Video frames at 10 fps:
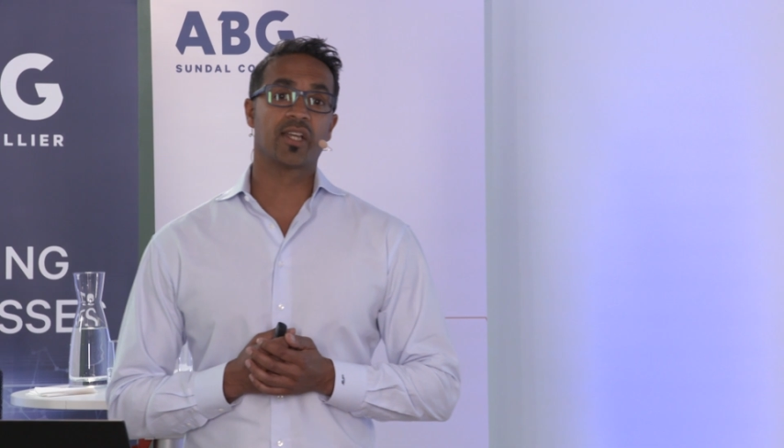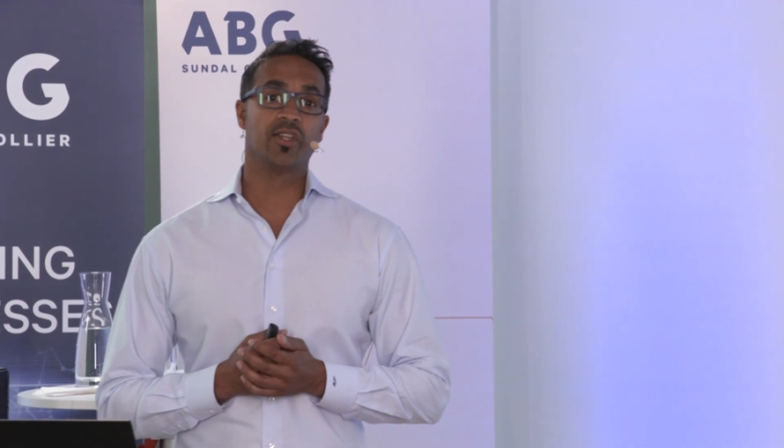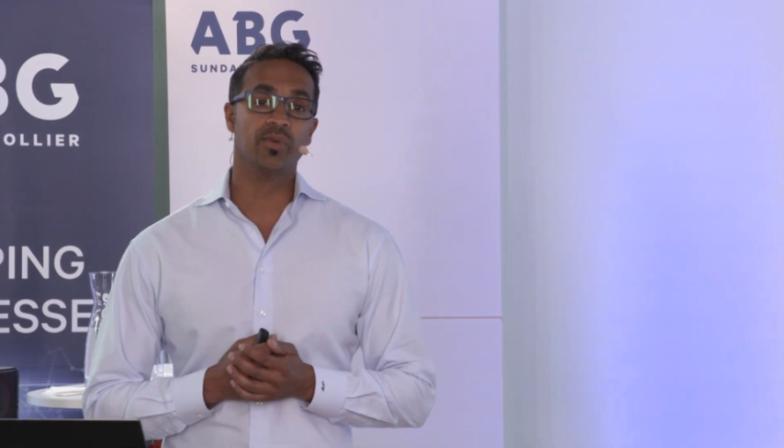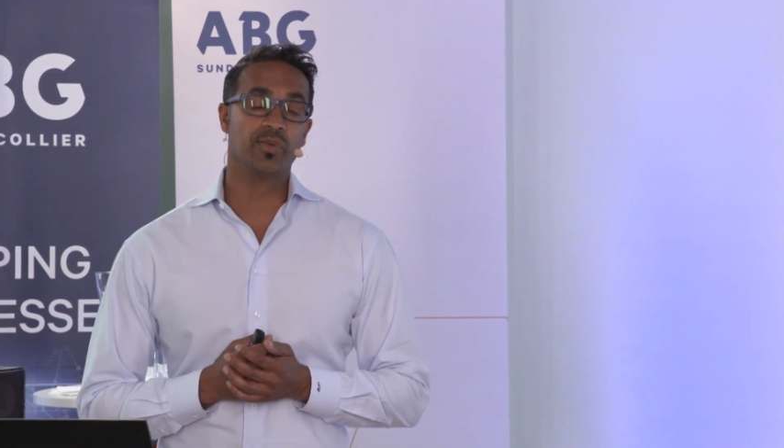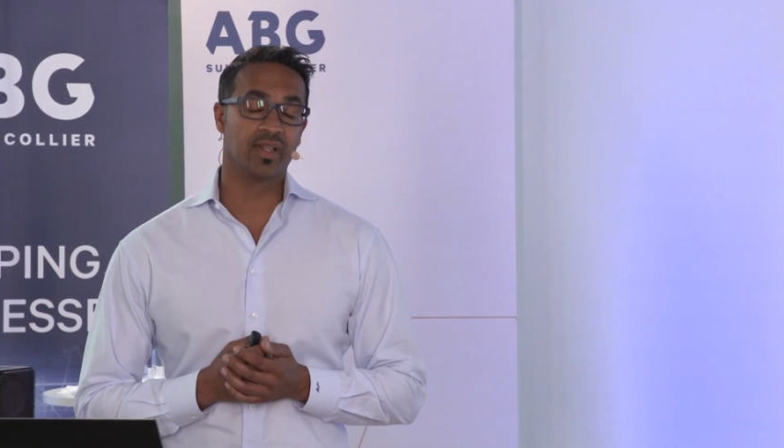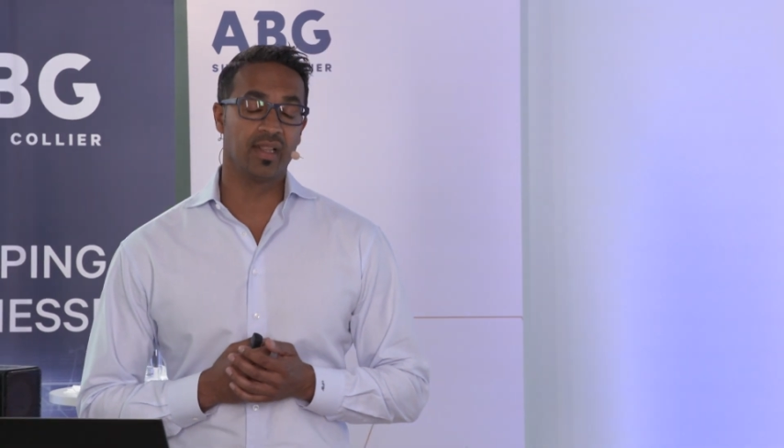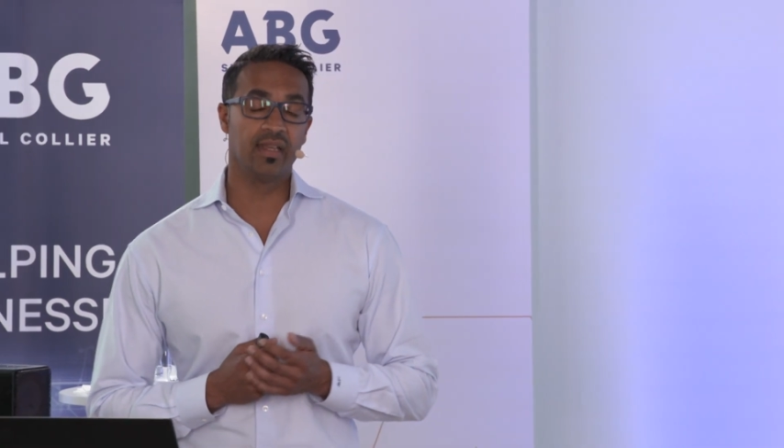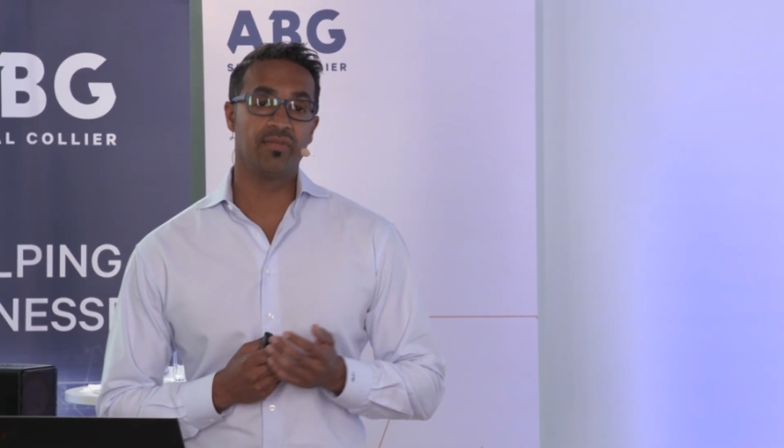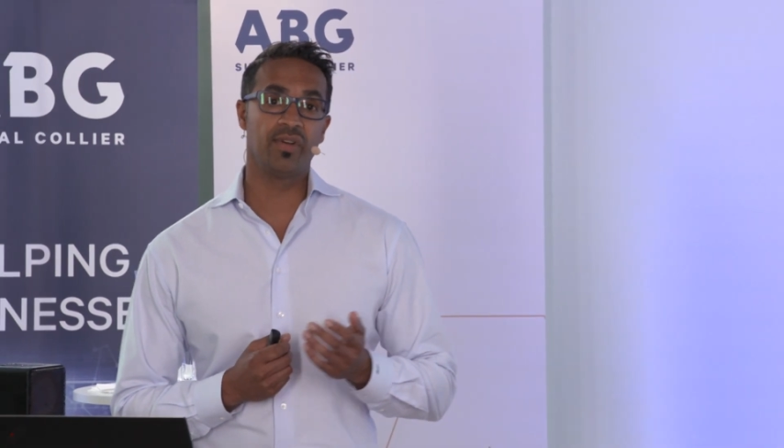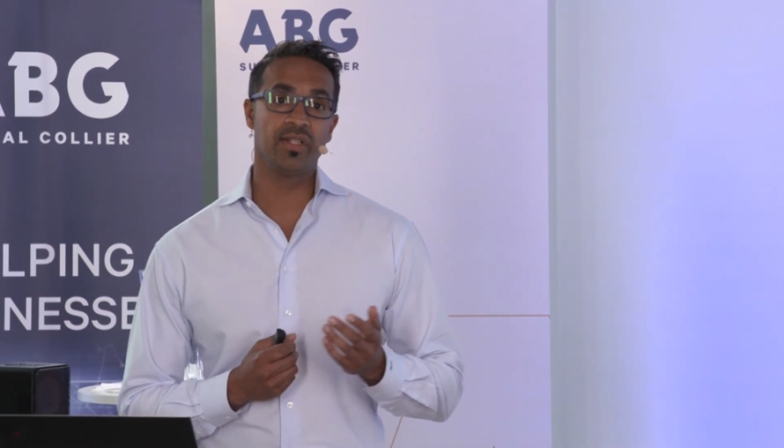acute
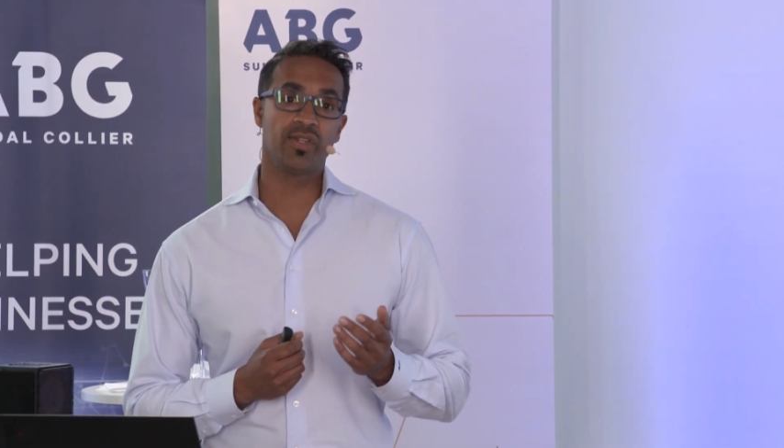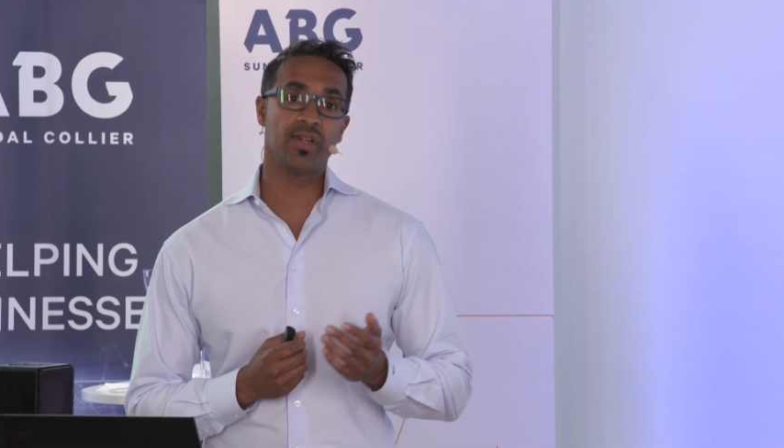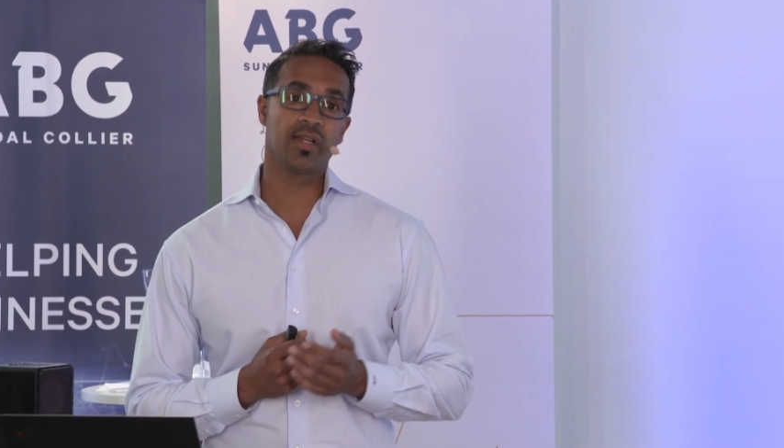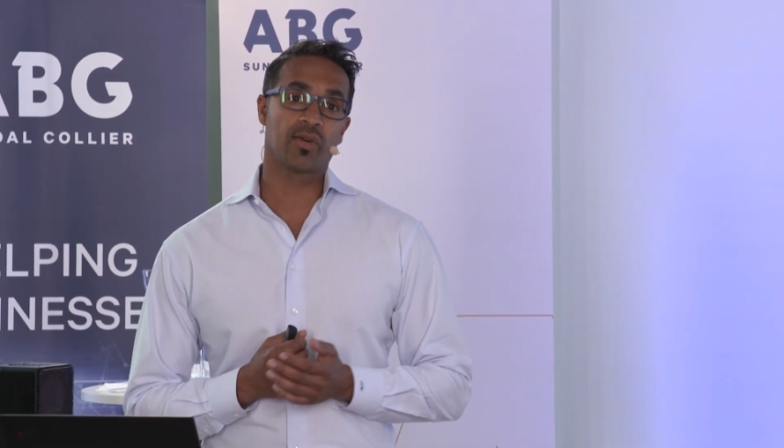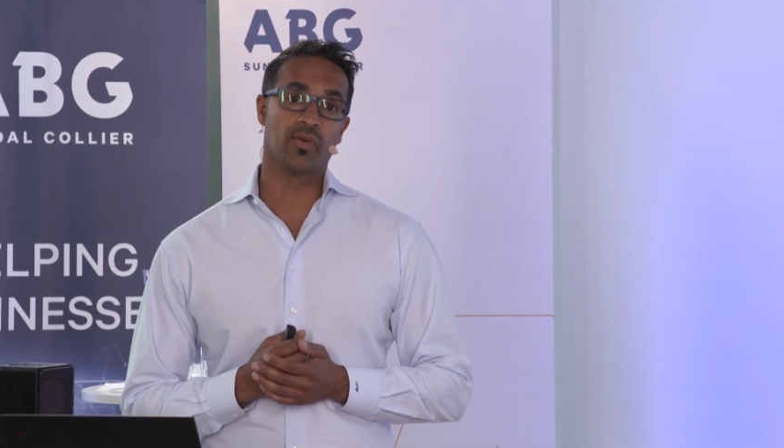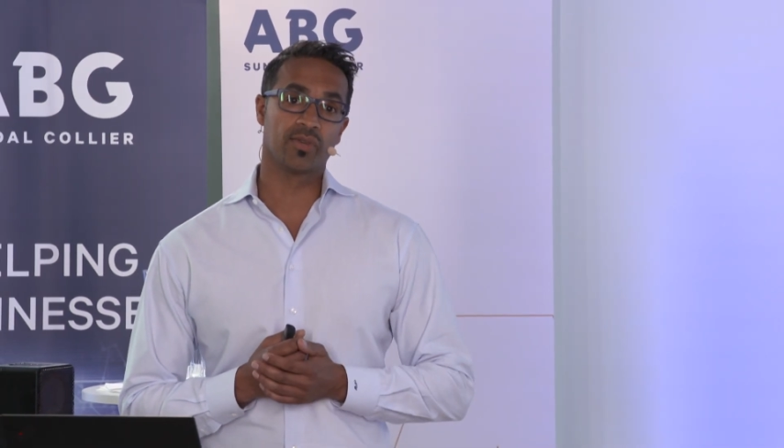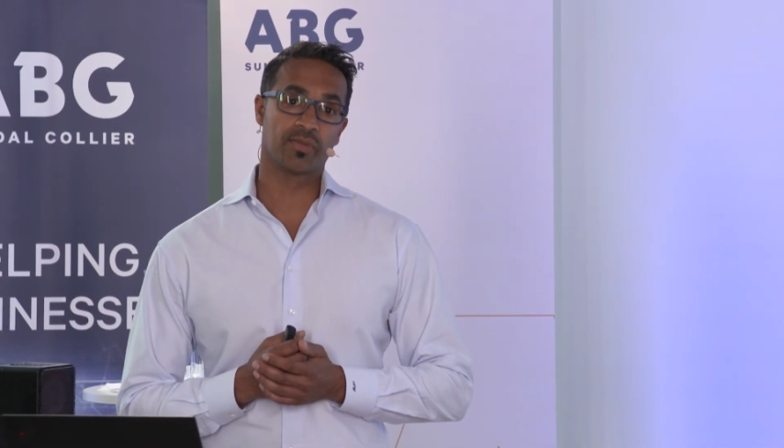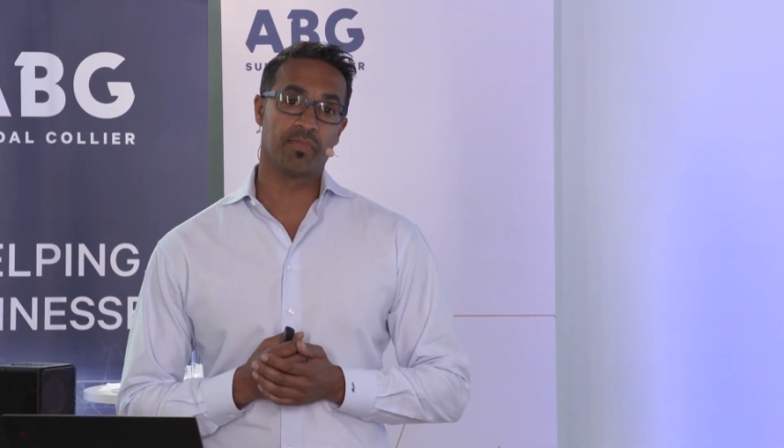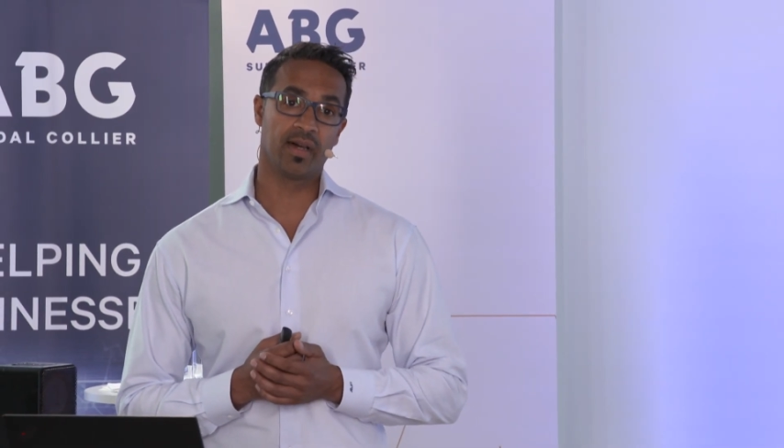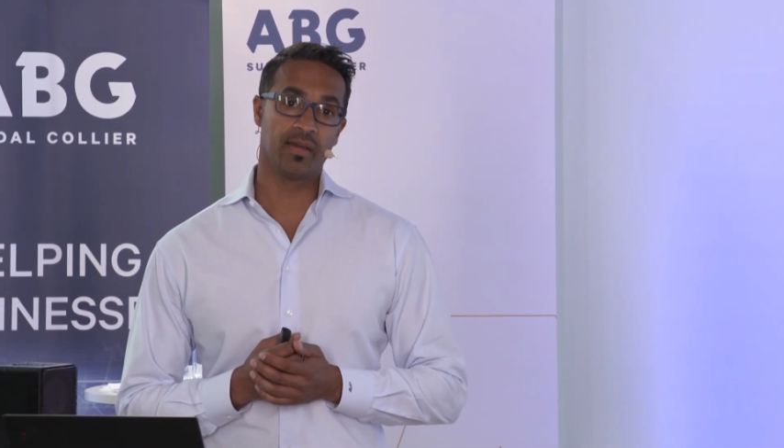liver injury
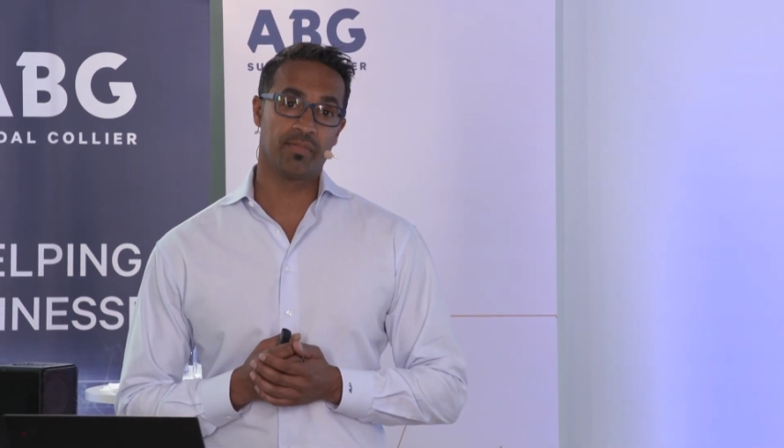caused by